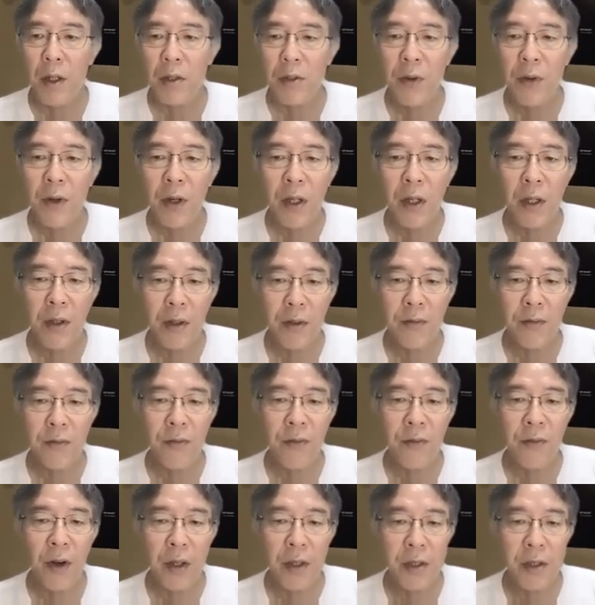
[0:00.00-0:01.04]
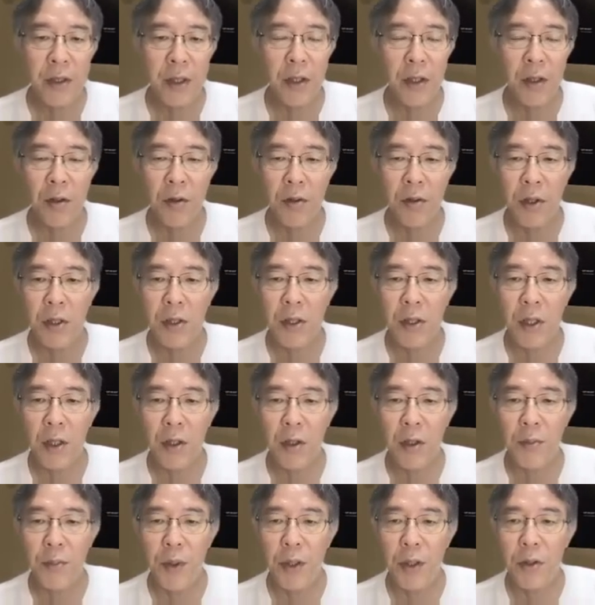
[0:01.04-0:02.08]
as far far as I know, this
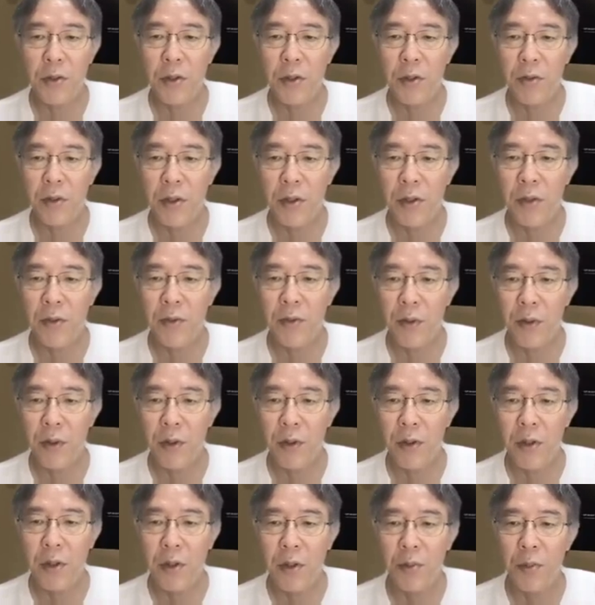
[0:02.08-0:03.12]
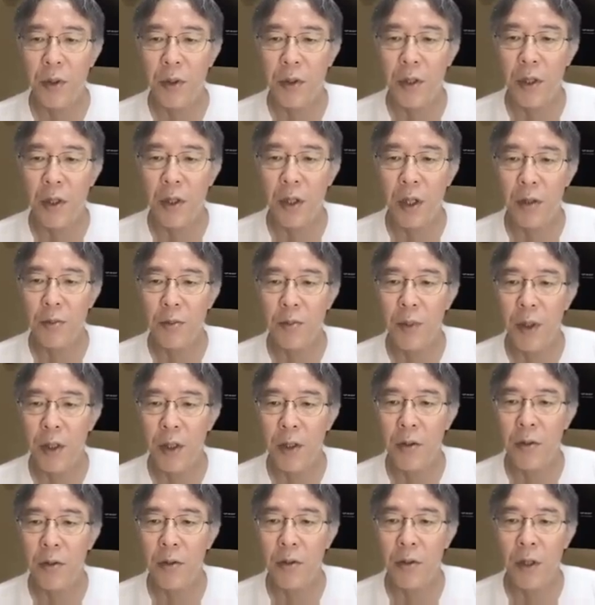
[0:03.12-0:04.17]
kind of picture was first pointed out
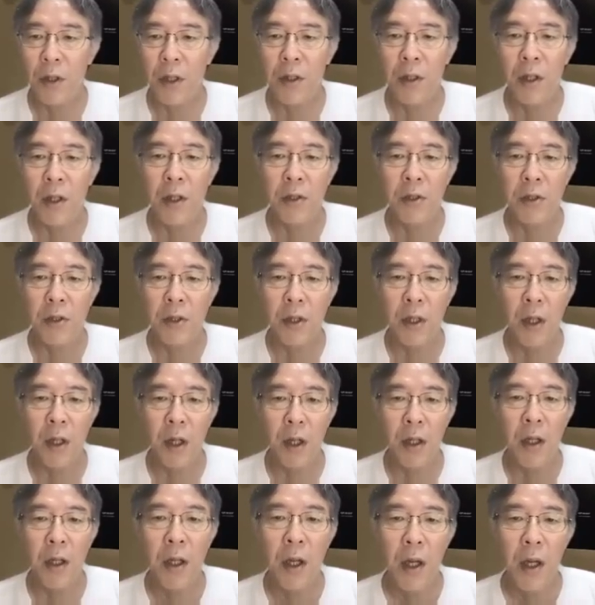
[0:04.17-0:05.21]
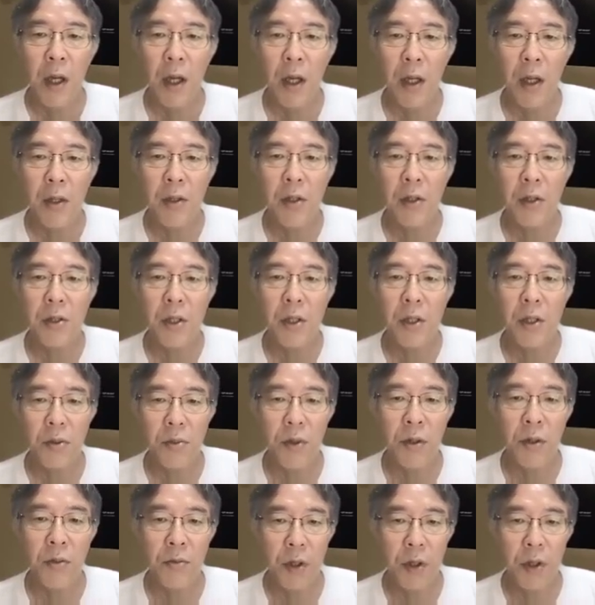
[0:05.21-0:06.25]
by Kuno and Hatsugai, and this is
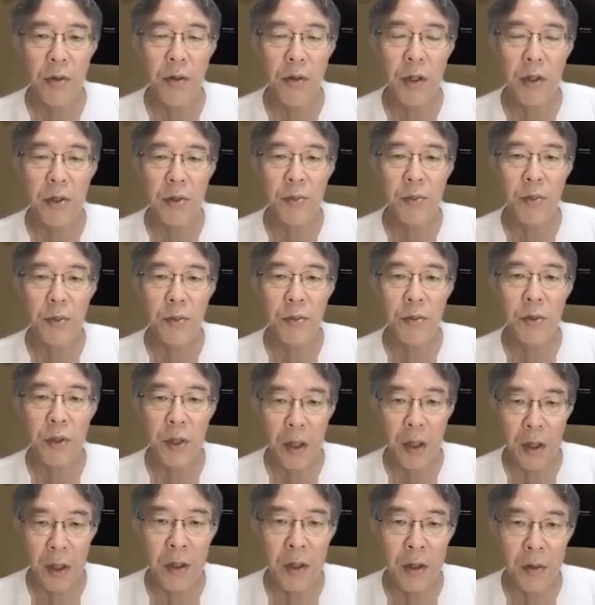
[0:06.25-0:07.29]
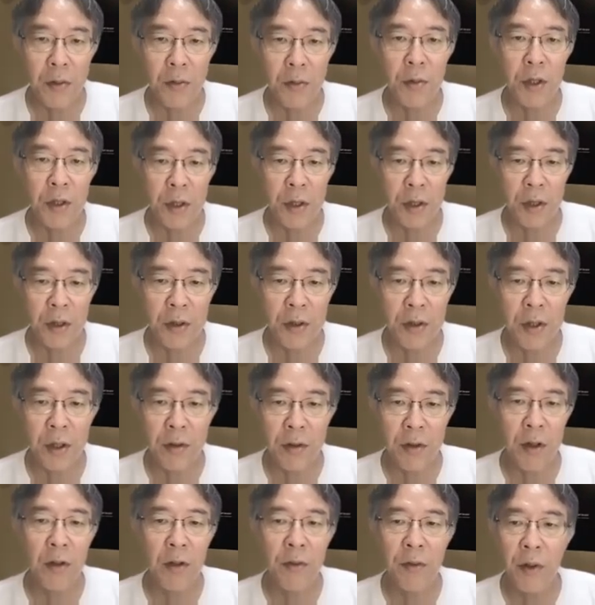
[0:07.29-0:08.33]
one rigorous and
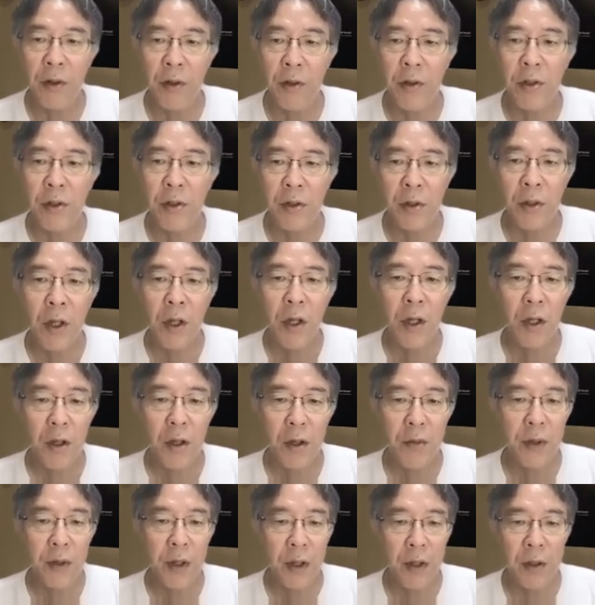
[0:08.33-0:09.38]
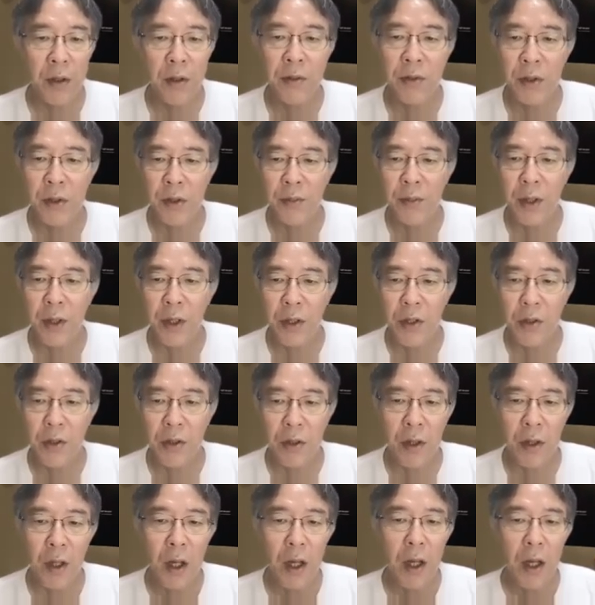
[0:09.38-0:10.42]
general version of their
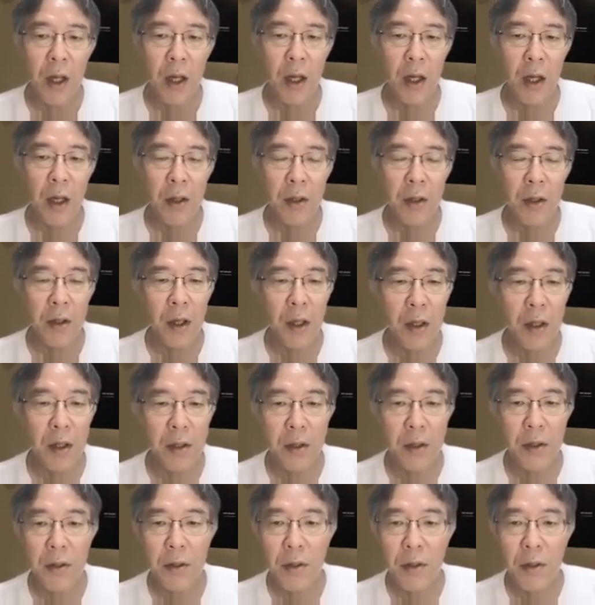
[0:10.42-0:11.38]
observation. And I,